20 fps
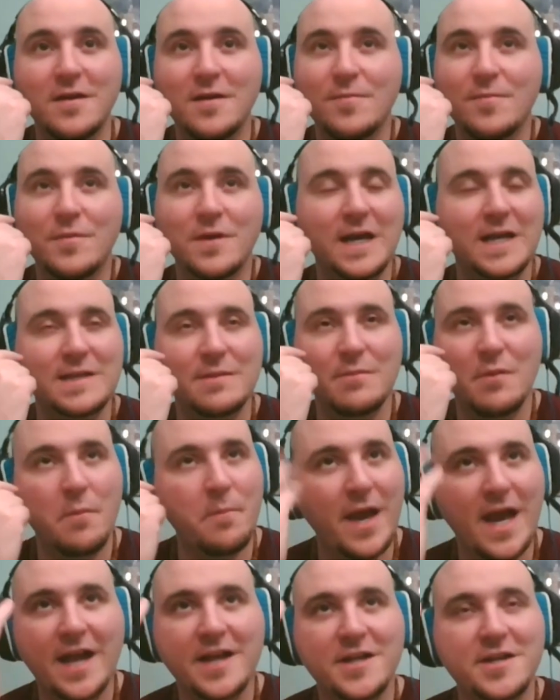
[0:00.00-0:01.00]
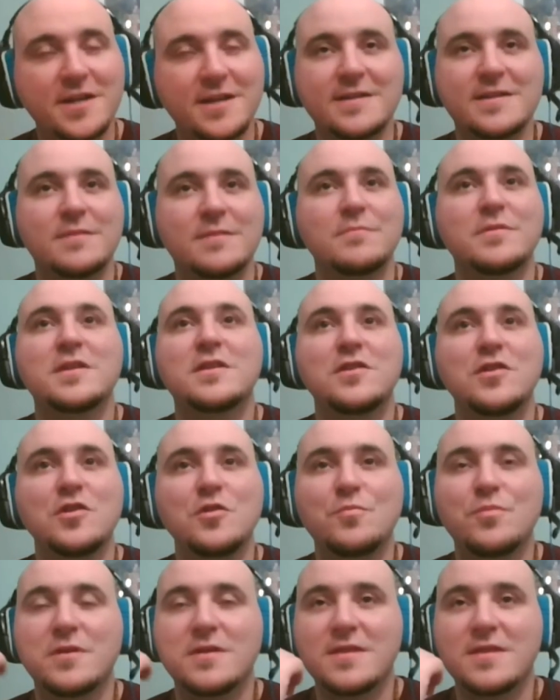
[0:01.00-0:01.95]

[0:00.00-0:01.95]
because I'm imagining some stupid